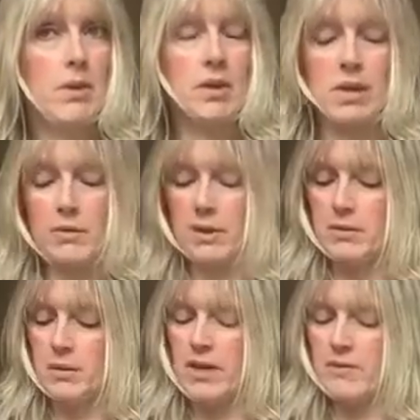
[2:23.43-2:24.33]
Could go
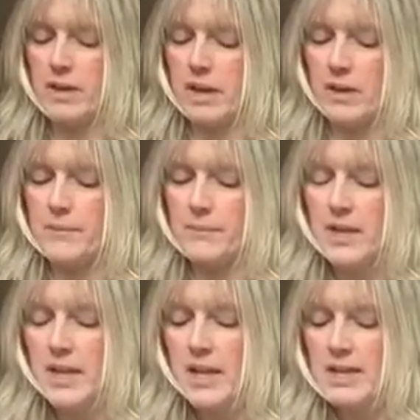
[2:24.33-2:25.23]
either way, Virgo.
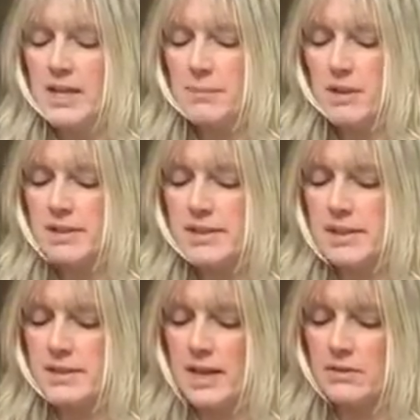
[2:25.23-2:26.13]
Libra,
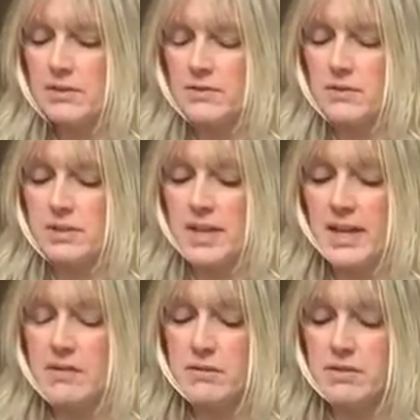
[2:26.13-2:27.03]
sixth house of your
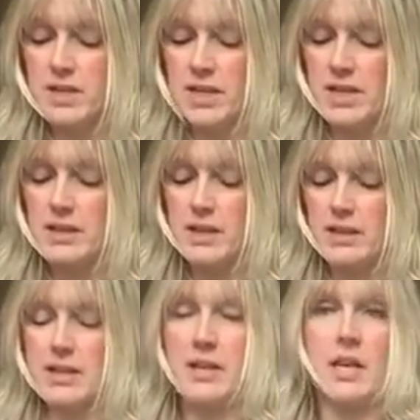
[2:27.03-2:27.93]
daily routine.
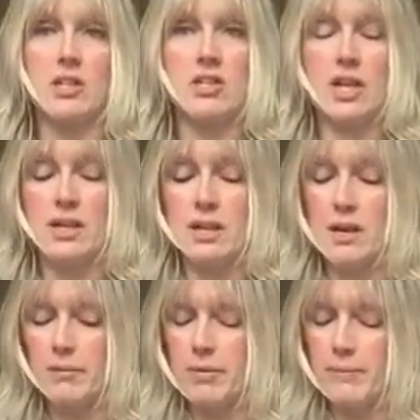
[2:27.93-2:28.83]
That can get a
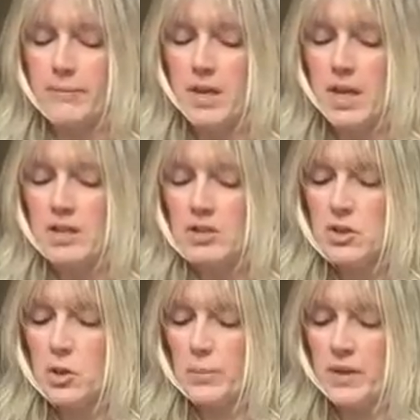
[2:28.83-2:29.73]
shake-up.
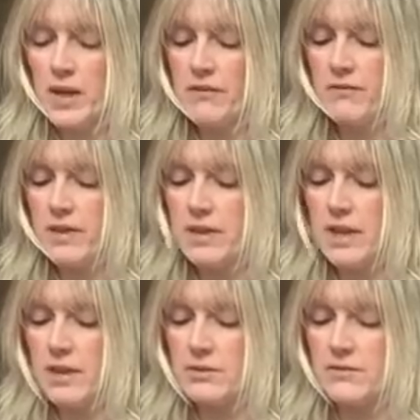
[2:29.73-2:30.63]
Scorpio, fifth
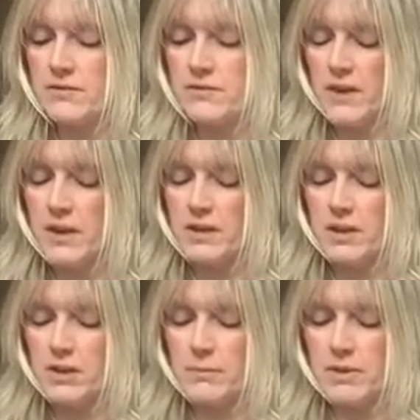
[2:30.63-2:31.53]
house of fun.
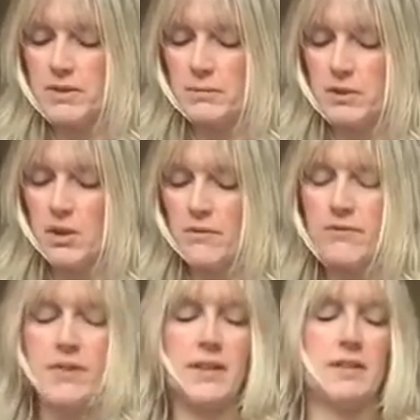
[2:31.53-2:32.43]
There could be some
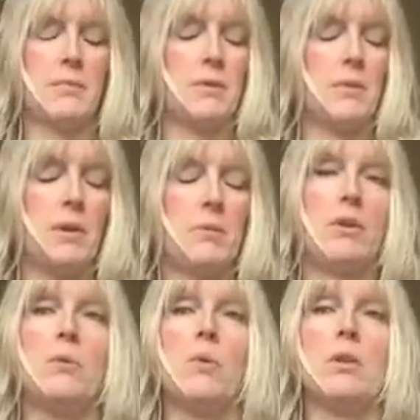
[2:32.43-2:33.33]
conflict between
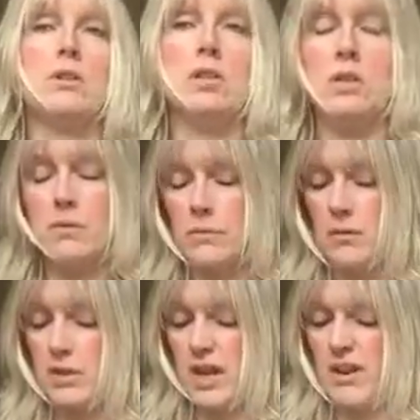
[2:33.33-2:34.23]
what you want to do and
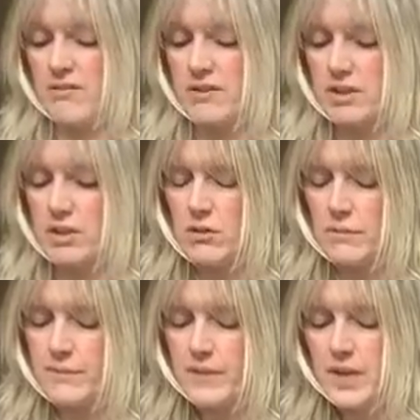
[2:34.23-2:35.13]
what you have to do.
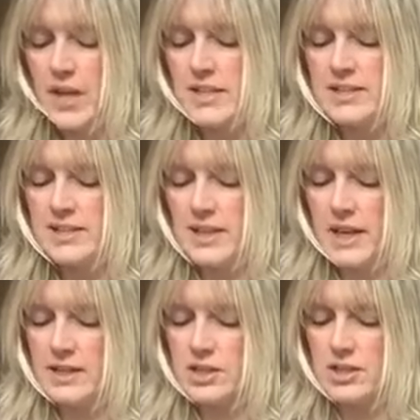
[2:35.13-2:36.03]

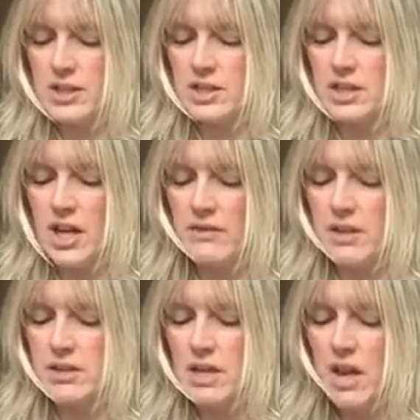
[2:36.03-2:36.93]
Sag,
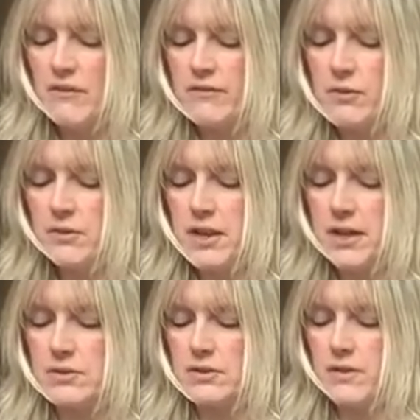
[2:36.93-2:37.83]
Sagittarius, fourth
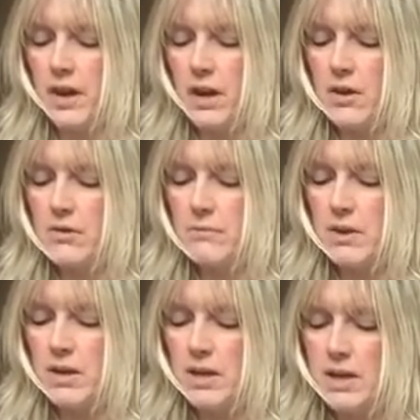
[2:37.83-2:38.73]
house of home.